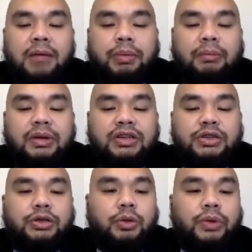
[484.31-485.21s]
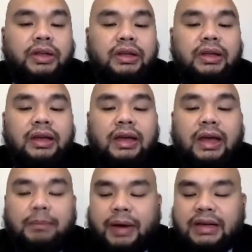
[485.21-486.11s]
published showing
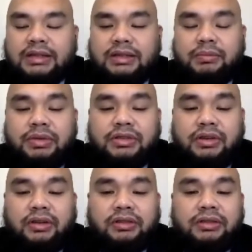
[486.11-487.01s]
a positive result.